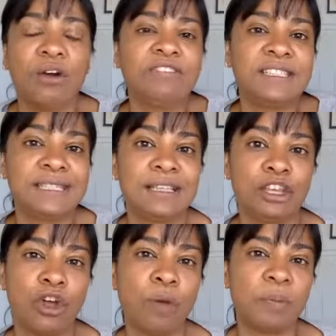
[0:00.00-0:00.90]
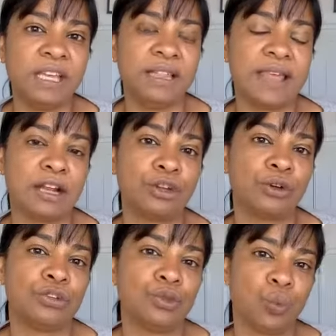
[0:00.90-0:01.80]
obviously the copy that
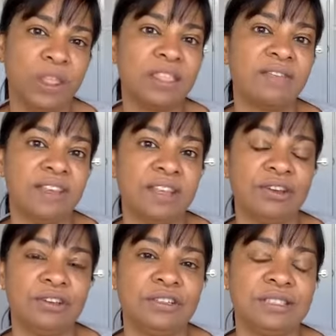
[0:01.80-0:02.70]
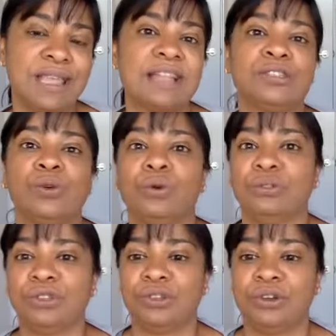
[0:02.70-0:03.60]
goes with the videos, that's
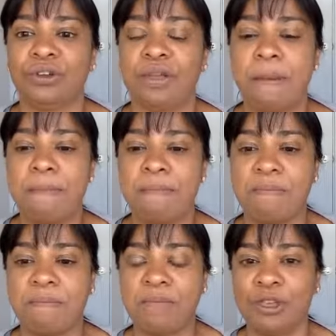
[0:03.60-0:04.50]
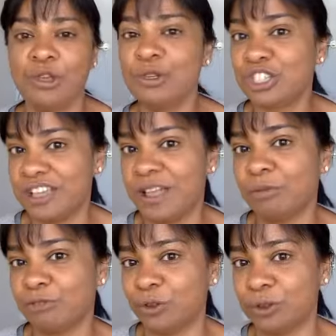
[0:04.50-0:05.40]
also hugely
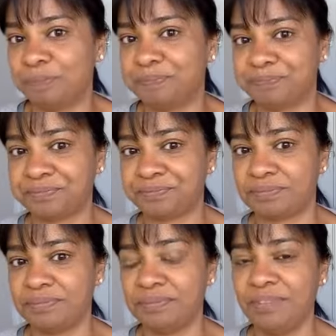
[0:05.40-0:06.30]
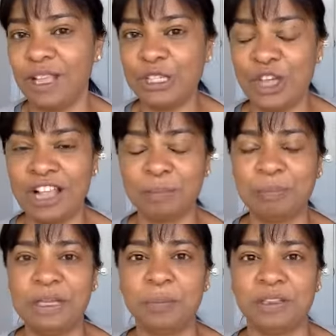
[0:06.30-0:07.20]
helpful to
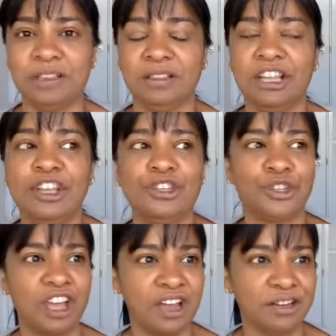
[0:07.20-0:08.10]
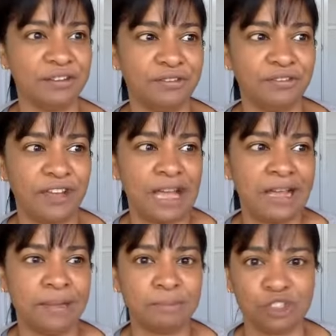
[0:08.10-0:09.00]
help people to kind of
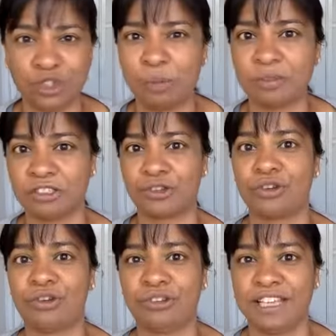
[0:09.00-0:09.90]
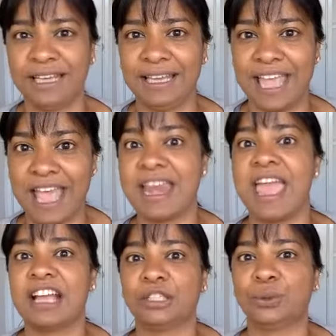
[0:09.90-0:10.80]
stop the scrolling and
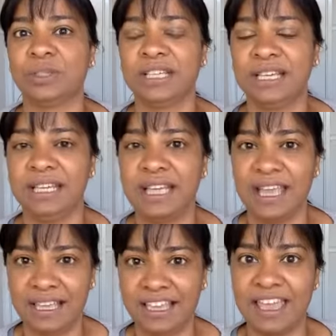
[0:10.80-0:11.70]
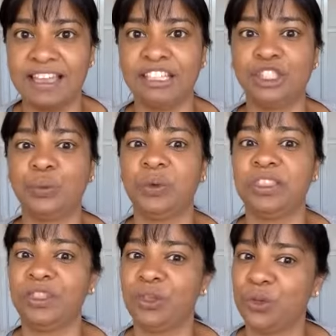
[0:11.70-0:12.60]
actually engage
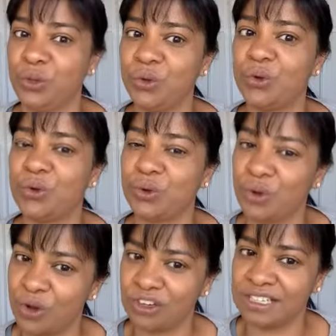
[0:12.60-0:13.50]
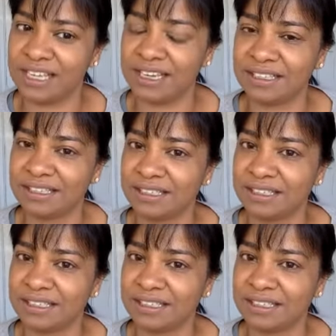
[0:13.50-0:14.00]
with your content.